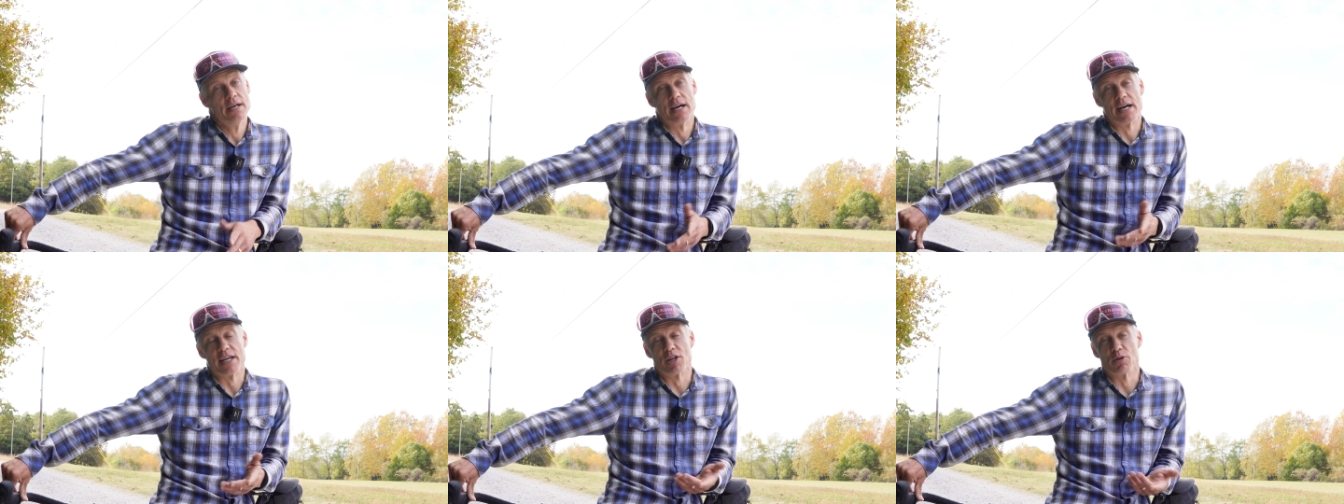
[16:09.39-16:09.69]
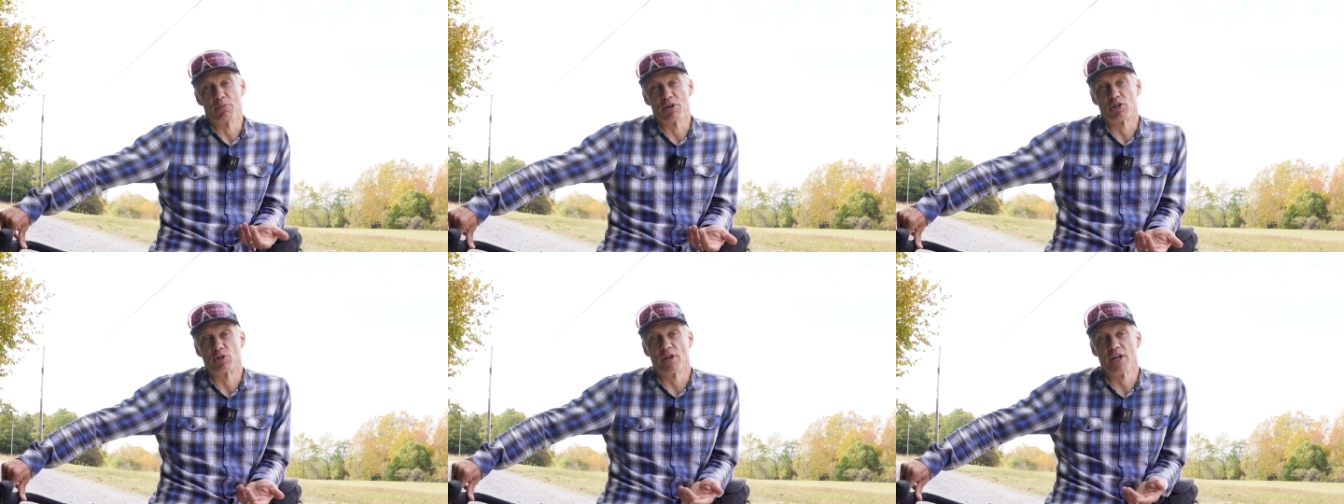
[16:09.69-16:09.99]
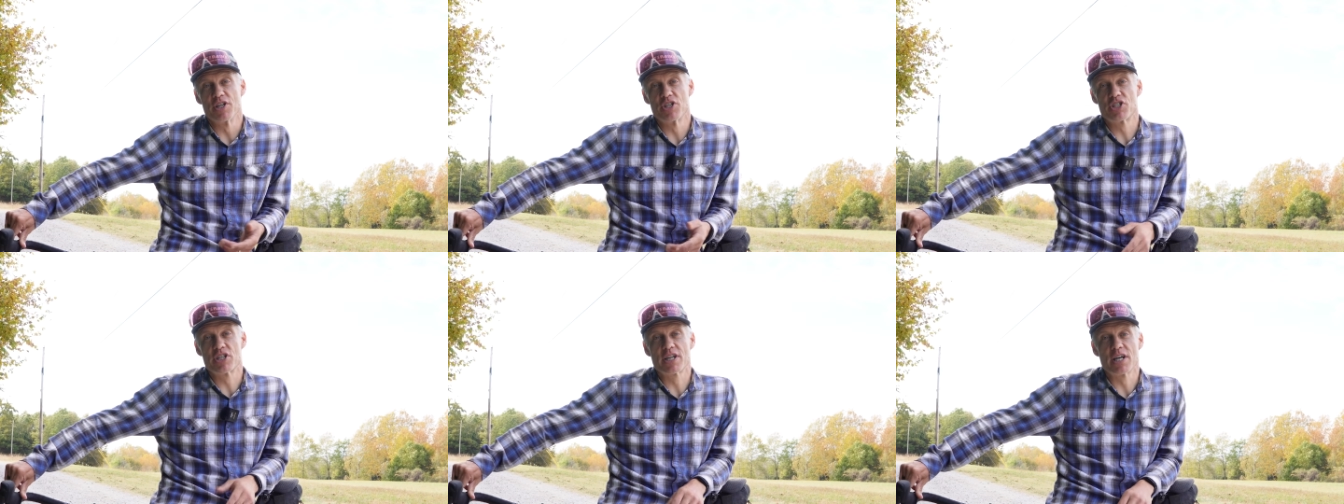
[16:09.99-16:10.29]
I don't
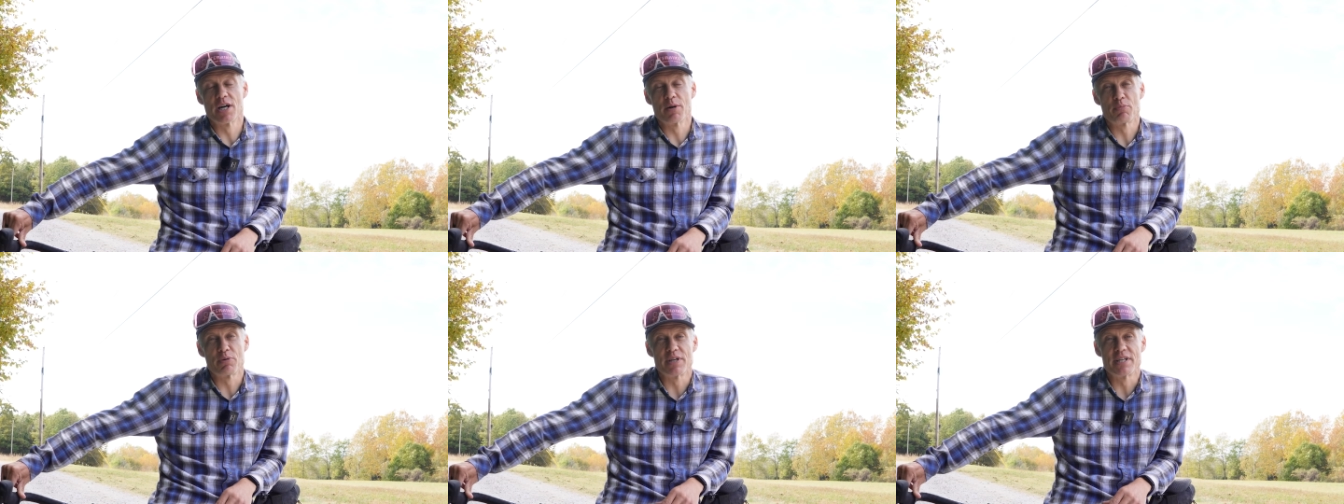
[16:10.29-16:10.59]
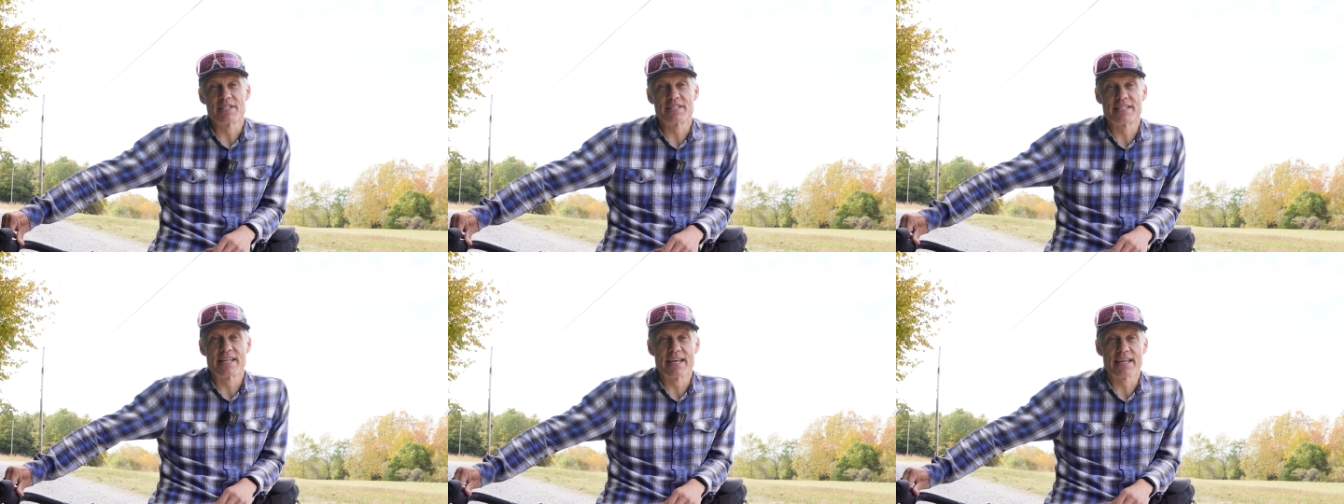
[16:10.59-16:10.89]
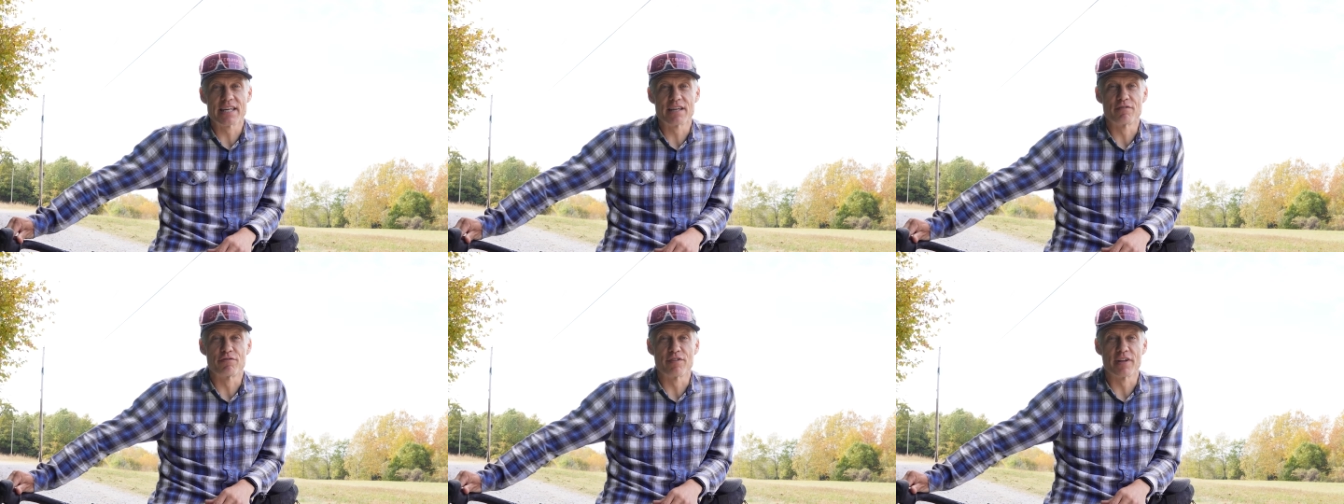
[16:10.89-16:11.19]
begrudge companies
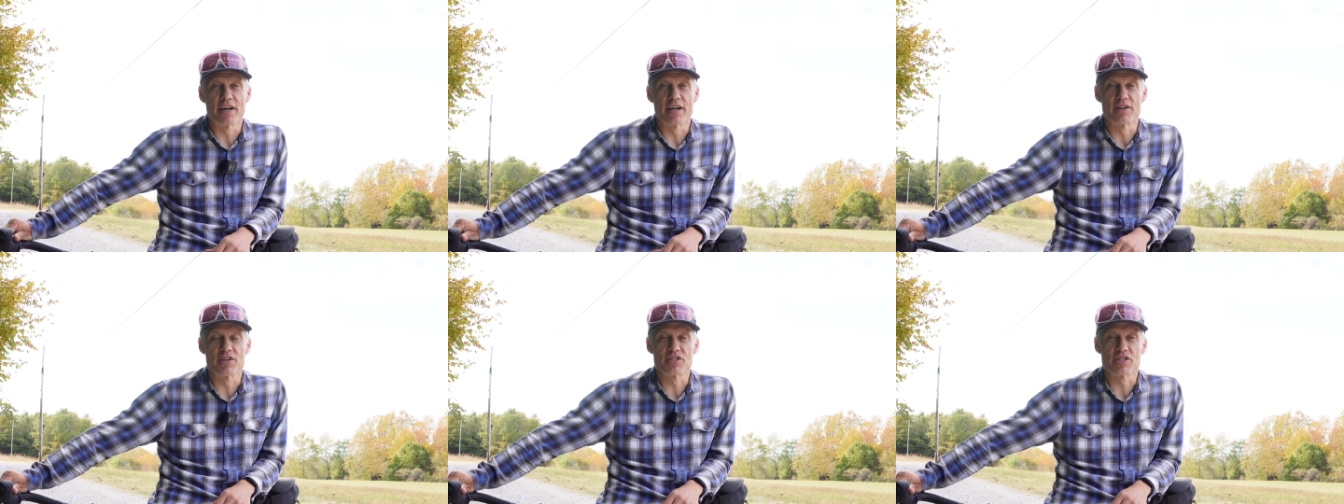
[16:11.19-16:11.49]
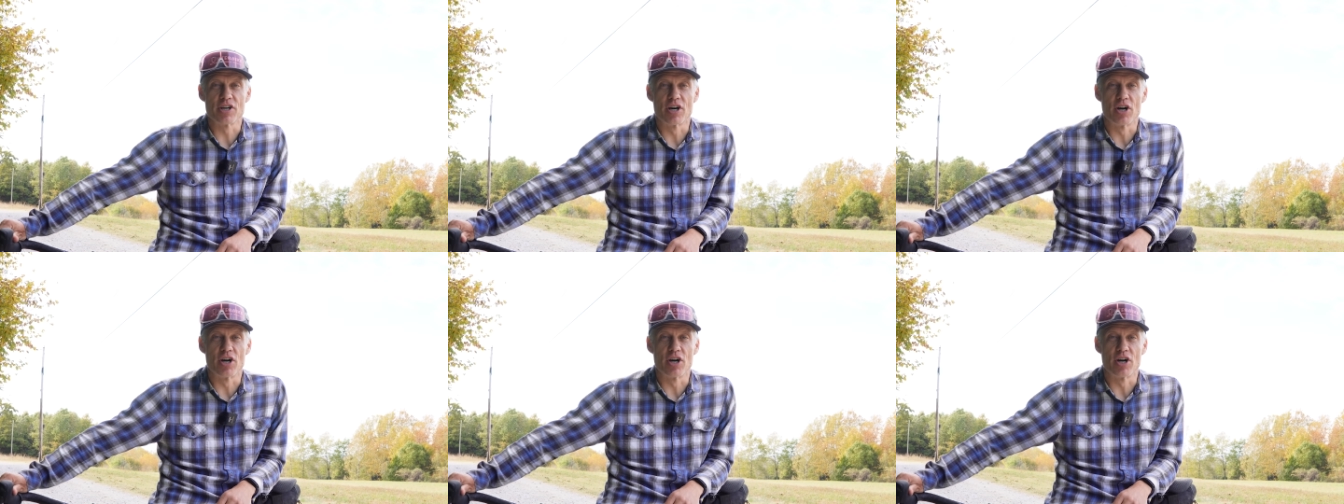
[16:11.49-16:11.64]
taking flyers